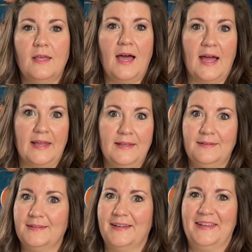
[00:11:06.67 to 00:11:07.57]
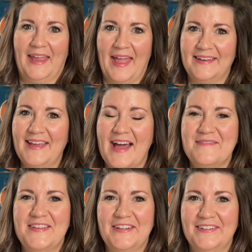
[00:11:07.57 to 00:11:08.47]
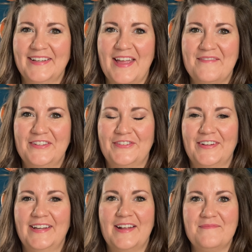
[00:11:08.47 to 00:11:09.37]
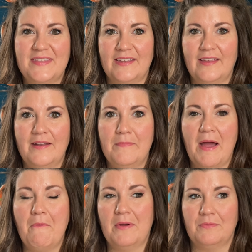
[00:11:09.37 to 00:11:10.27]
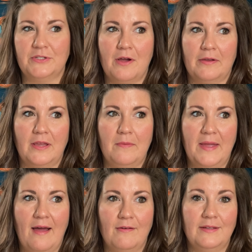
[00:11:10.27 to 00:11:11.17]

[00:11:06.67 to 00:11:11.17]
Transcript: I'm here in chemistry and I'm thinking about when we're talking about